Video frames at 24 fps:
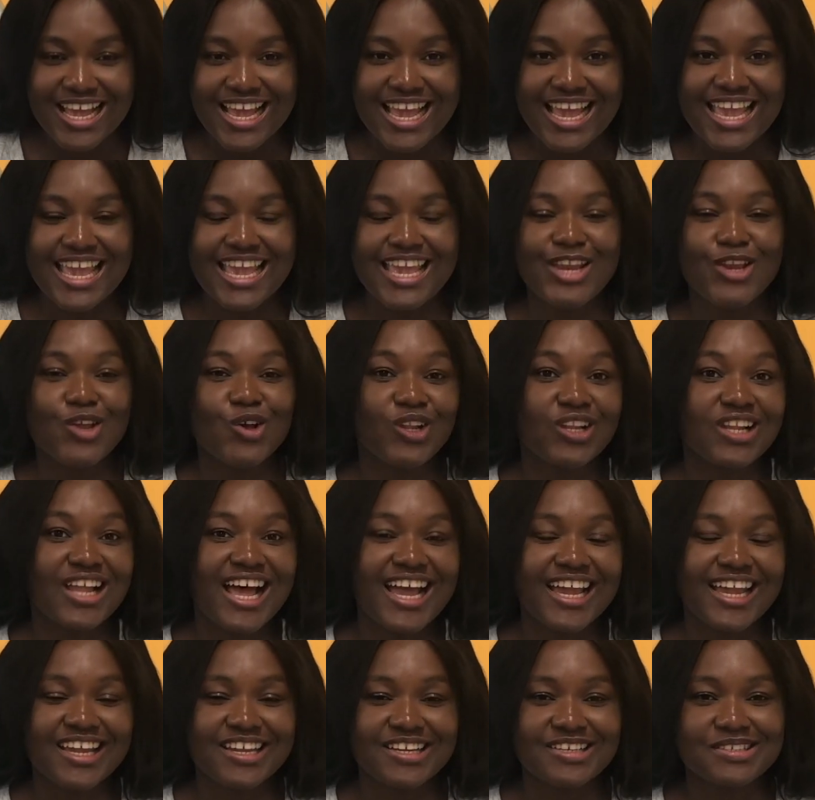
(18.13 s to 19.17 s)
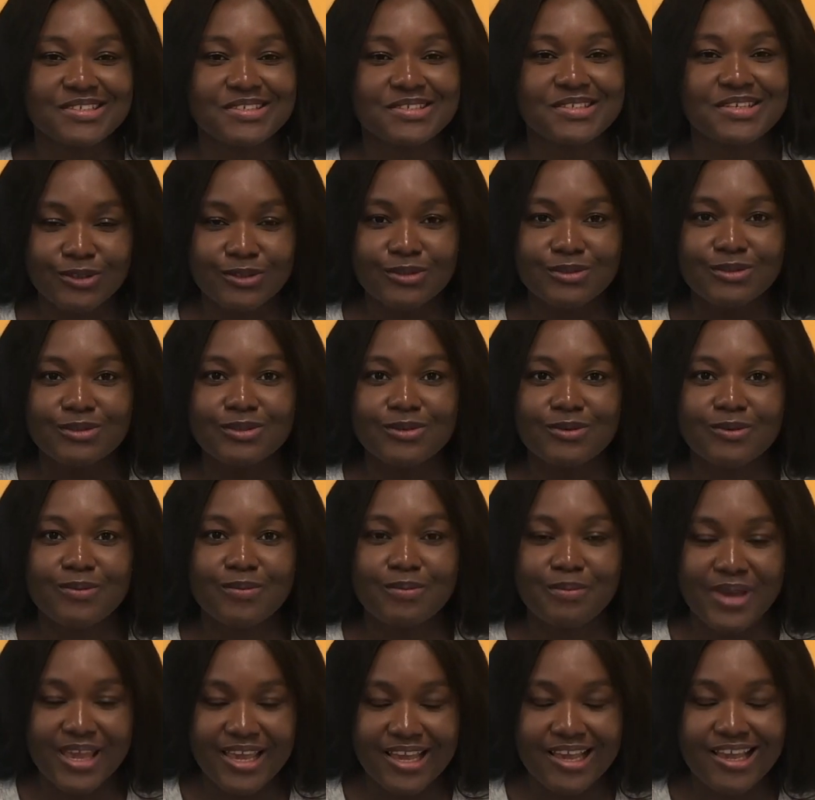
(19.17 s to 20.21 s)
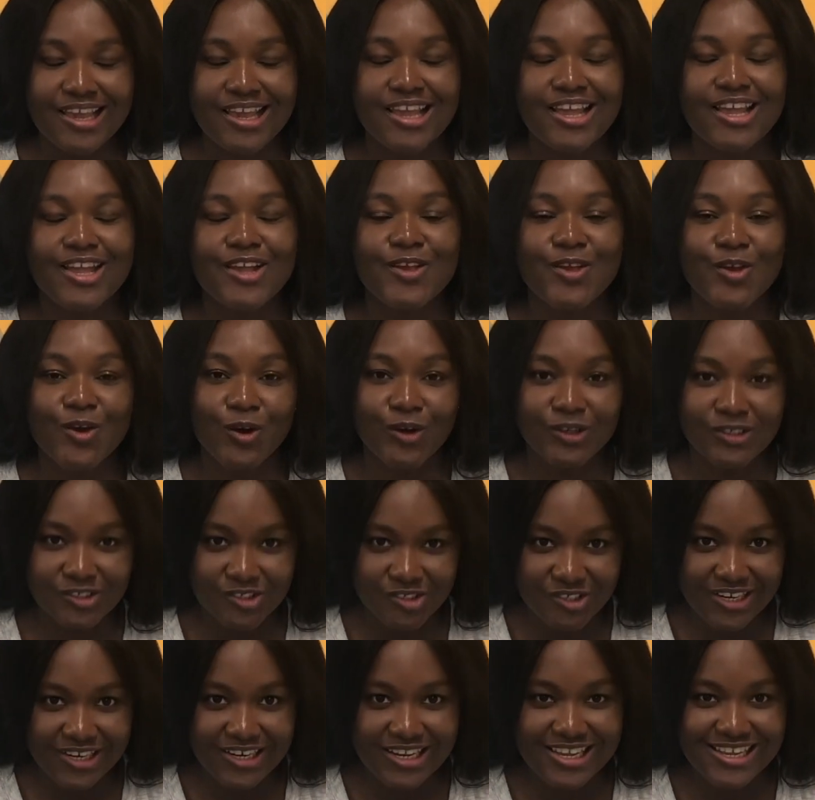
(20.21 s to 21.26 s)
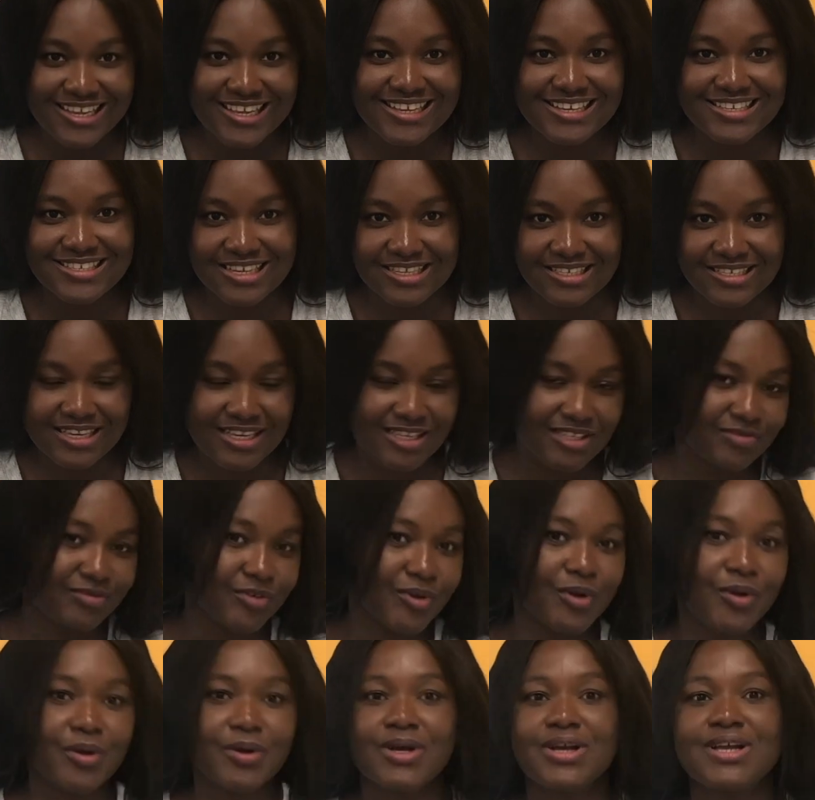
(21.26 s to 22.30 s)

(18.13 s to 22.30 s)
in your luggage to make your journey successful?